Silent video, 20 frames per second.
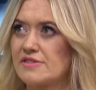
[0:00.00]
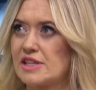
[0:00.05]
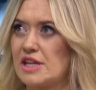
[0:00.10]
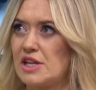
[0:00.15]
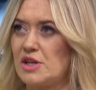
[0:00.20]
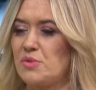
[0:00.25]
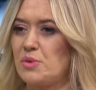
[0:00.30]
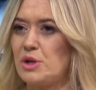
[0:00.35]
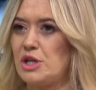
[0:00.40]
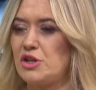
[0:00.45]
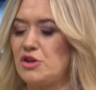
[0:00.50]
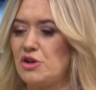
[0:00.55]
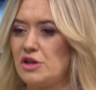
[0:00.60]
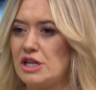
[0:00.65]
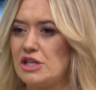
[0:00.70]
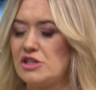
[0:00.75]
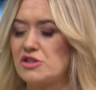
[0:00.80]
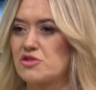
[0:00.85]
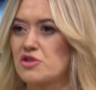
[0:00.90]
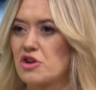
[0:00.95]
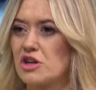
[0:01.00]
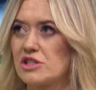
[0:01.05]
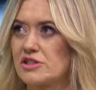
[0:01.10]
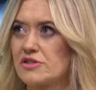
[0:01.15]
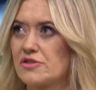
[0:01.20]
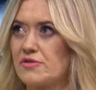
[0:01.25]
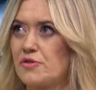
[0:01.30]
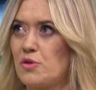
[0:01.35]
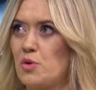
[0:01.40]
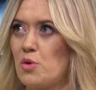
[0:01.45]
said we do need to
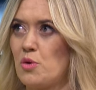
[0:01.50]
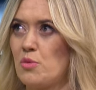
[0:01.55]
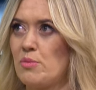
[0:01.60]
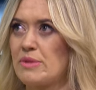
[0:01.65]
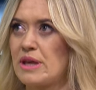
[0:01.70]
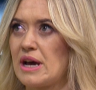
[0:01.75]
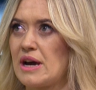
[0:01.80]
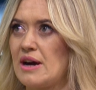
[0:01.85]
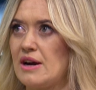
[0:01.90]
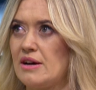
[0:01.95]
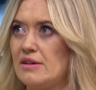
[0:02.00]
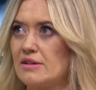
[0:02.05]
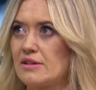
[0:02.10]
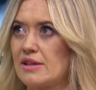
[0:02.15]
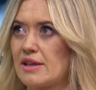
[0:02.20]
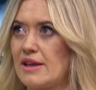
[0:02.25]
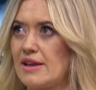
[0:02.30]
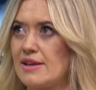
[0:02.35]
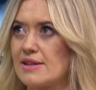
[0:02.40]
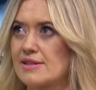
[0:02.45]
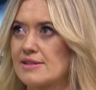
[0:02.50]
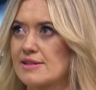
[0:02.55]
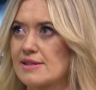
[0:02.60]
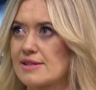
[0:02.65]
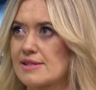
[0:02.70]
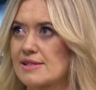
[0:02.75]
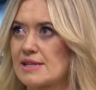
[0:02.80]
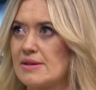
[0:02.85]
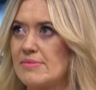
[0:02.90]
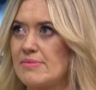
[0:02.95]
transform the healthcare
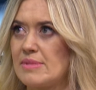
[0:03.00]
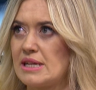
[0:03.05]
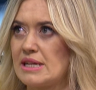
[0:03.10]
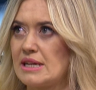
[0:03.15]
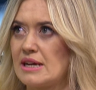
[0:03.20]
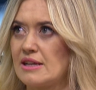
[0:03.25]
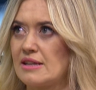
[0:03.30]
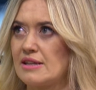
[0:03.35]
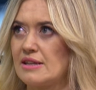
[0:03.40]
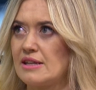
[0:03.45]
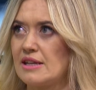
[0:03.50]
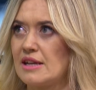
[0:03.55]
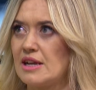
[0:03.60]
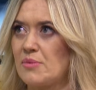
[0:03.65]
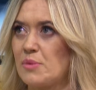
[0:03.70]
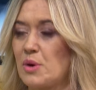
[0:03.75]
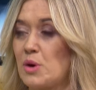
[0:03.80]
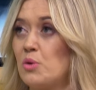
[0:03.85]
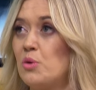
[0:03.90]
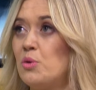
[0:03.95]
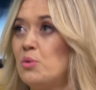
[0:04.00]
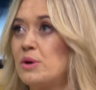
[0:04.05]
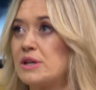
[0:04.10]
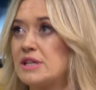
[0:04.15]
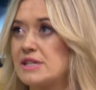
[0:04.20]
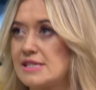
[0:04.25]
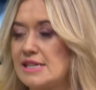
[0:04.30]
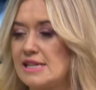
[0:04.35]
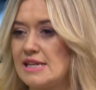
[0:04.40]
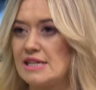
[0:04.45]
system, and I think we all want to
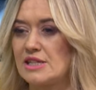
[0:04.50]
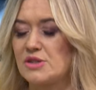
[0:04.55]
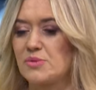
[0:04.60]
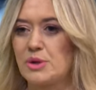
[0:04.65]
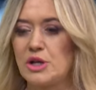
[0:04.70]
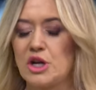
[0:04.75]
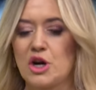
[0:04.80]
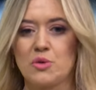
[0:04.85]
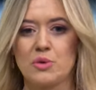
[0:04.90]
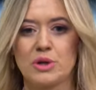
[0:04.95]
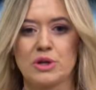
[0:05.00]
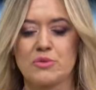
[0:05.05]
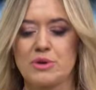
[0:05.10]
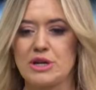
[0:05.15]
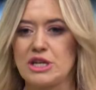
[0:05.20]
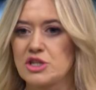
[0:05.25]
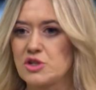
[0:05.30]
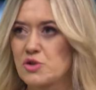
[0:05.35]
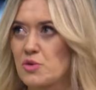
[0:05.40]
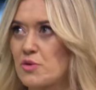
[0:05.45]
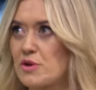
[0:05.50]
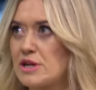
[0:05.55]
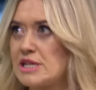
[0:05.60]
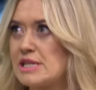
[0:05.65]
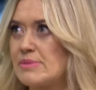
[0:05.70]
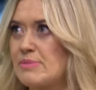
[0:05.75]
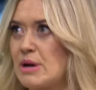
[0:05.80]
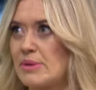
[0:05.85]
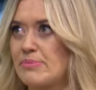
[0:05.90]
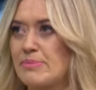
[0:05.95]
see it. We don't want to read stories
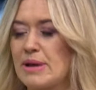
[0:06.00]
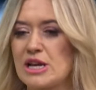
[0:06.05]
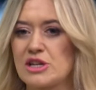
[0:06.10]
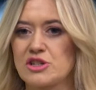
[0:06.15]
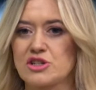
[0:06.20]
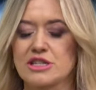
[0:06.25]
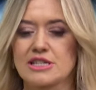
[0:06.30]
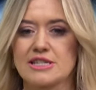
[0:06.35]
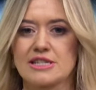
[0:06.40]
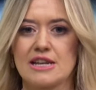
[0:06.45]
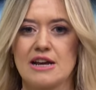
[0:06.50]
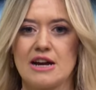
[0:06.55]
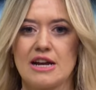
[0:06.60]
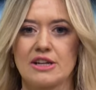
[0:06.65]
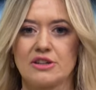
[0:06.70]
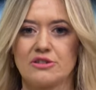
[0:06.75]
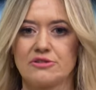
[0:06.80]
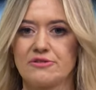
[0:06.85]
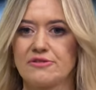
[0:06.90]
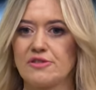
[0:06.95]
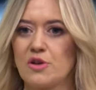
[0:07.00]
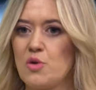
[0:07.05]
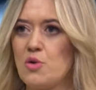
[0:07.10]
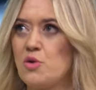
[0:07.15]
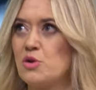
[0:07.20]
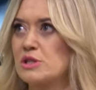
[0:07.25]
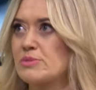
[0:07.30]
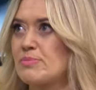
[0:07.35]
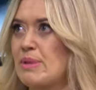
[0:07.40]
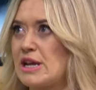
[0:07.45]
about patients lying on
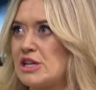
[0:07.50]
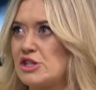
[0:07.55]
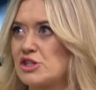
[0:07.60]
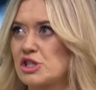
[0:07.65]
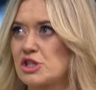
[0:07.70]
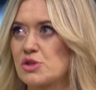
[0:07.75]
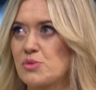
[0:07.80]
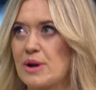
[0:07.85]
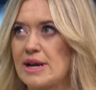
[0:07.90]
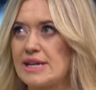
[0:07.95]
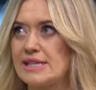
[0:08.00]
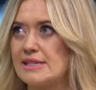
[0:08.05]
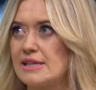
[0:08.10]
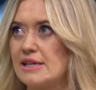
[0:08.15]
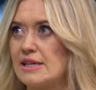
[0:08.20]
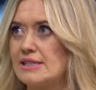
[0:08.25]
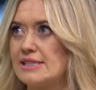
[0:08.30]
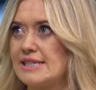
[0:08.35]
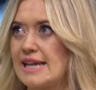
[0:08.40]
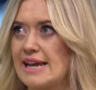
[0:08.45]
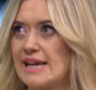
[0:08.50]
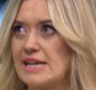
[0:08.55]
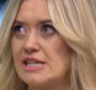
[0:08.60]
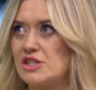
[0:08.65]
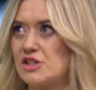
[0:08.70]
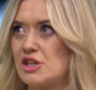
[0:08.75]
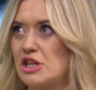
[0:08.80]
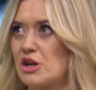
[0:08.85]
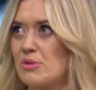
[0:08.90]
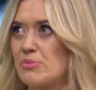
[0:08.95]
floors, patients waiting days to get